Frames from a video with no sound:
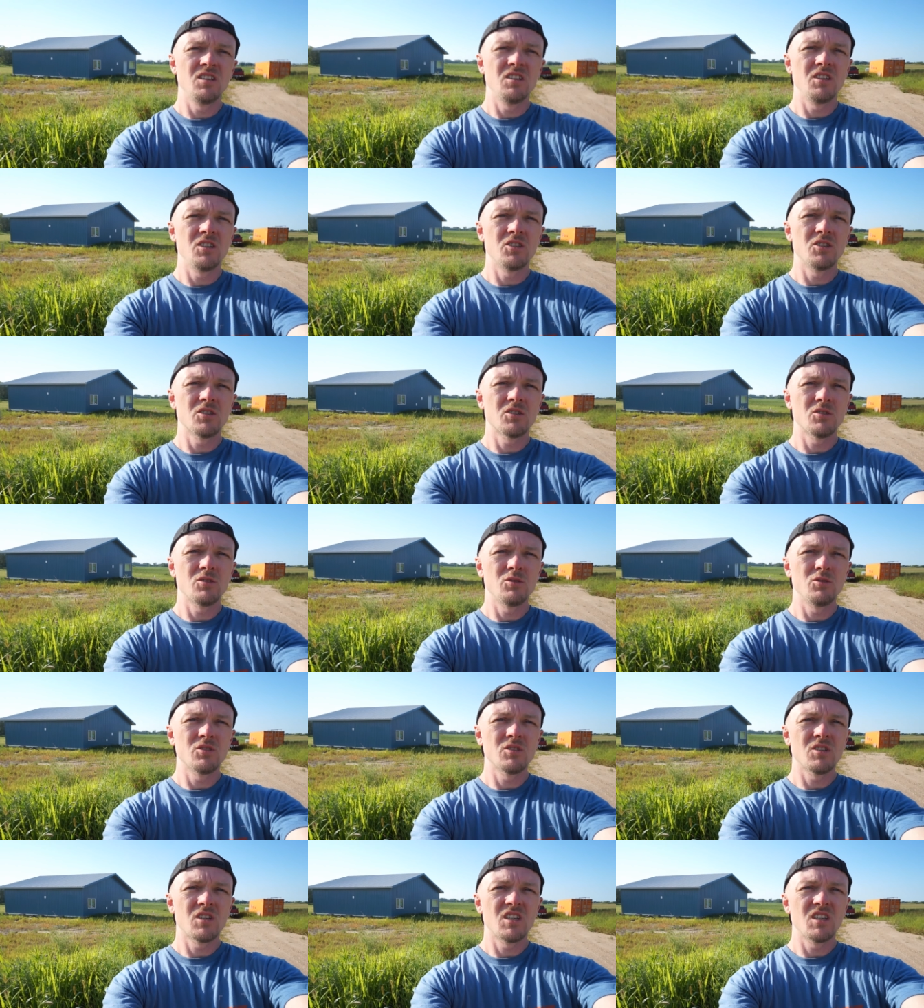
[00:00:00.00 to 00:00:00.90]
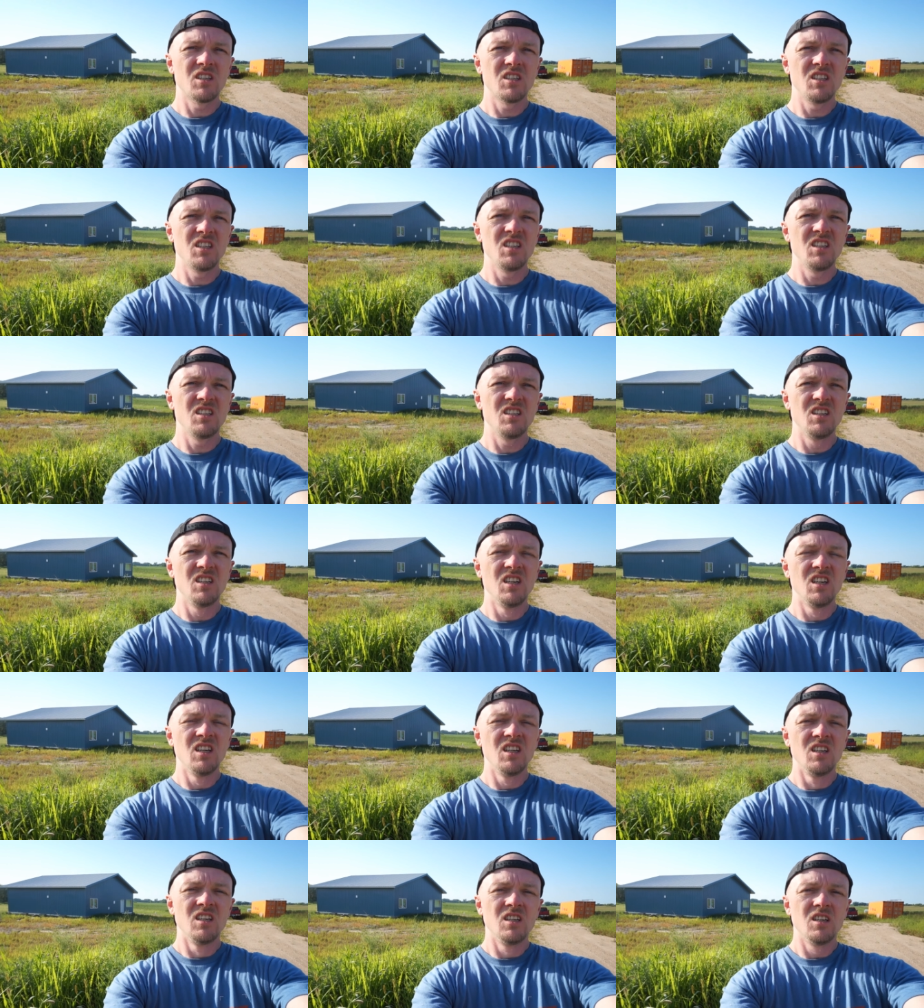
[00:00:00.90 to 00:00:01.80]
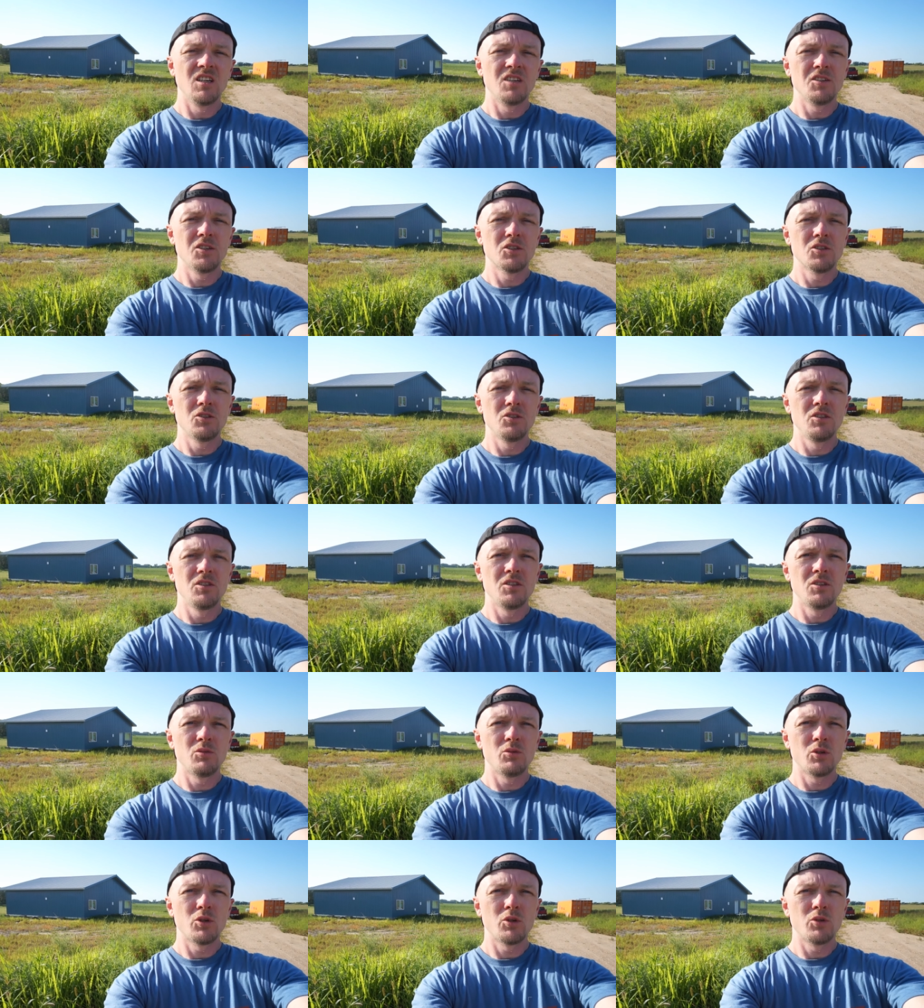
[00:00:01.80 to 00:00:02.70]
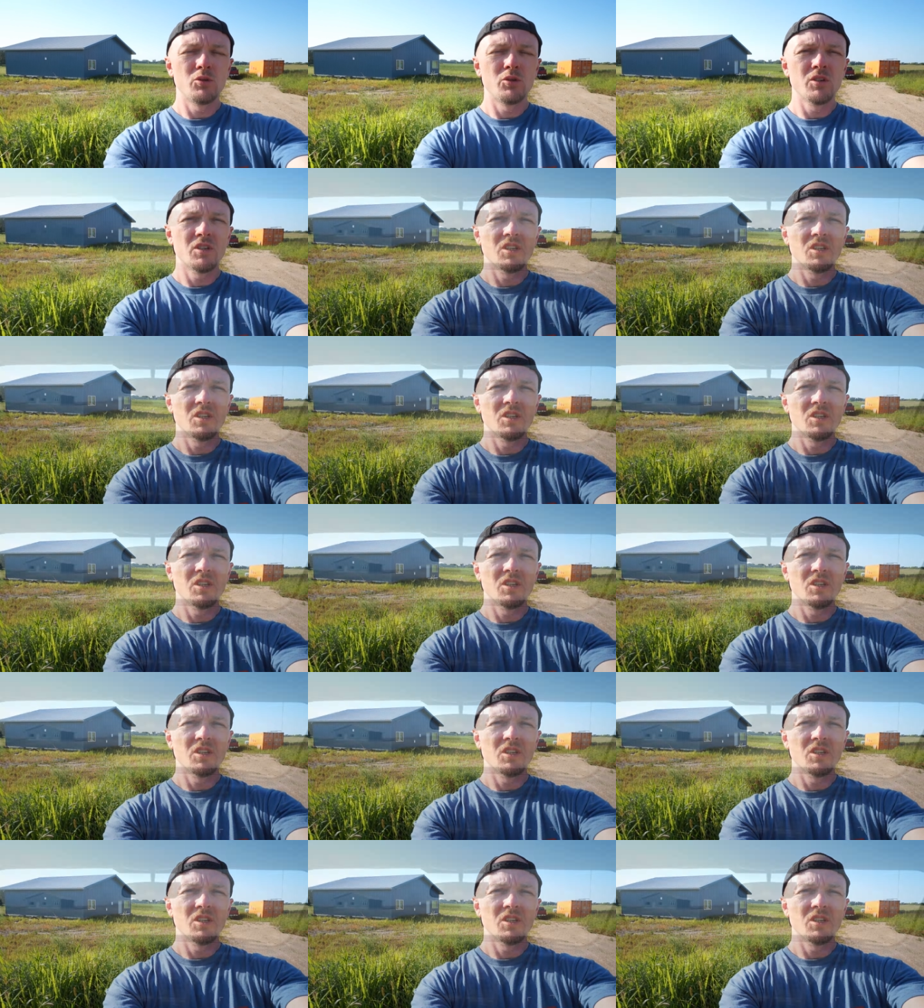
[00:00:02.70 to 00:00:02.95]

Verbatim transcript: and they just lose a lot of heat. Additionally, the road